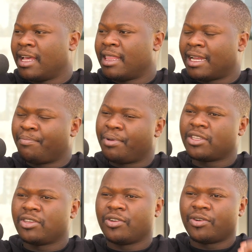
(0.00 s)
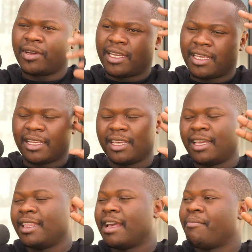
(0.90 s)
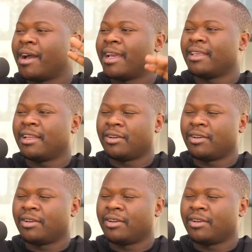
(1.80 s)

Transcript: that person already in their mind,